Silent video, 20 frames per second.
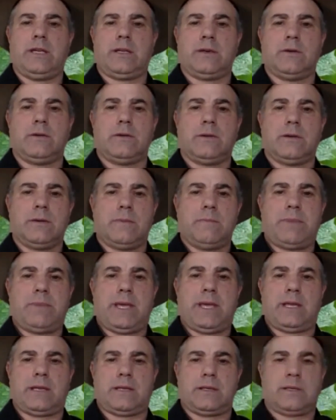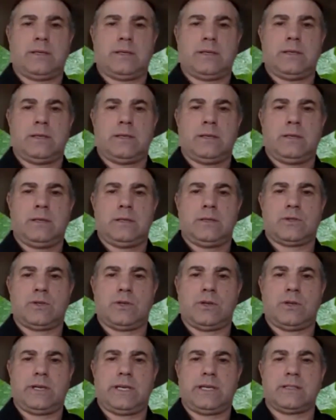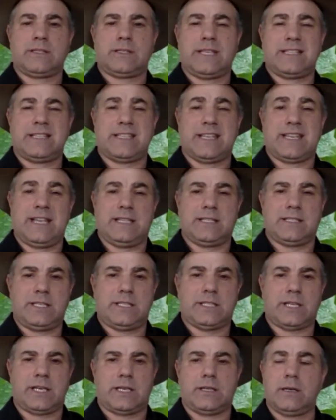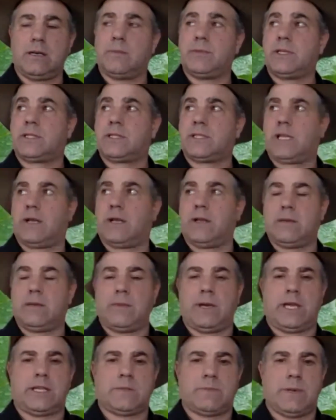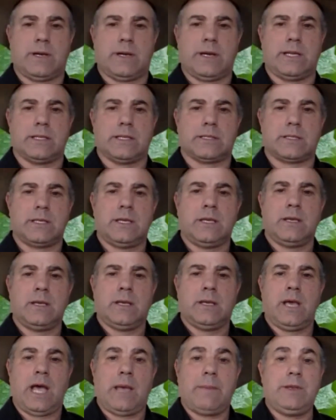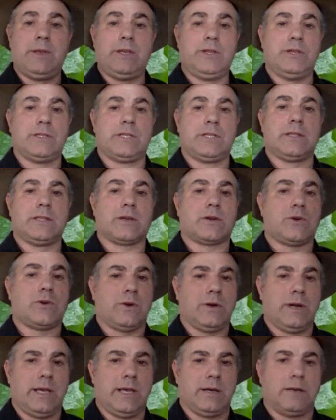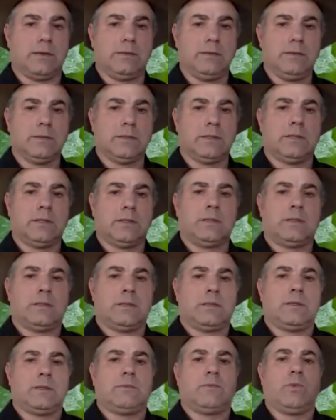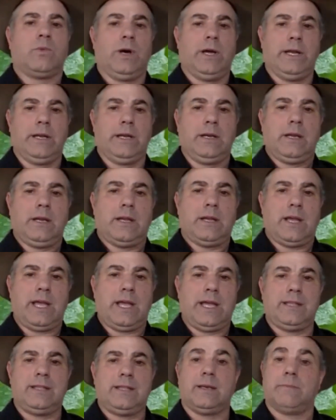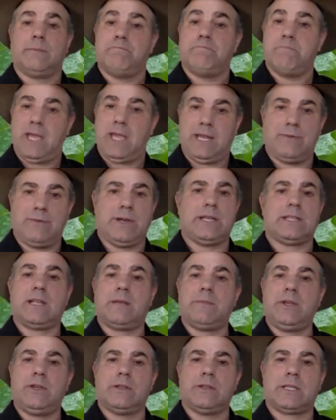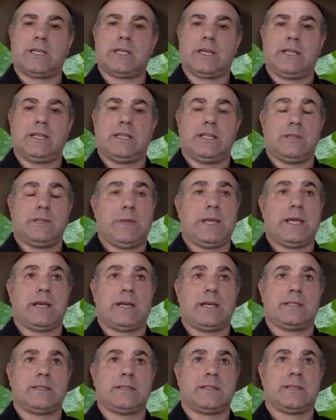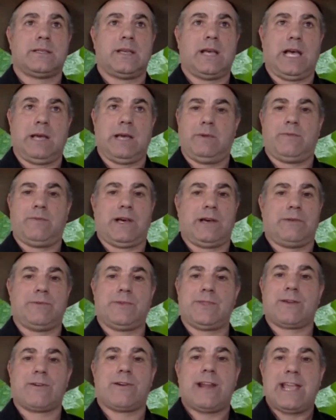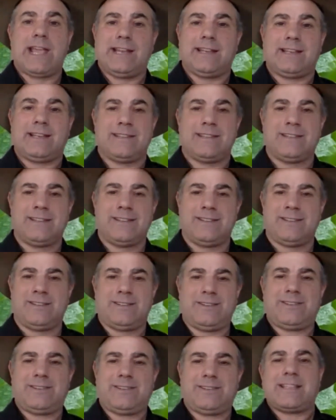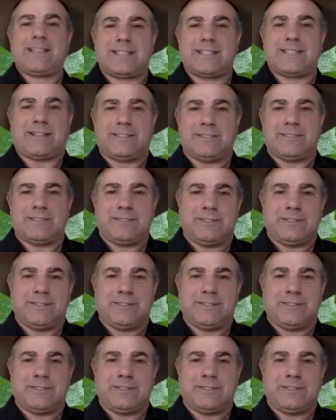to pit soil health tests against each other. I'm just telling you my experience. I've been using the Cornell one, and the main reason I'm using it is because I'm involved with a grant to test it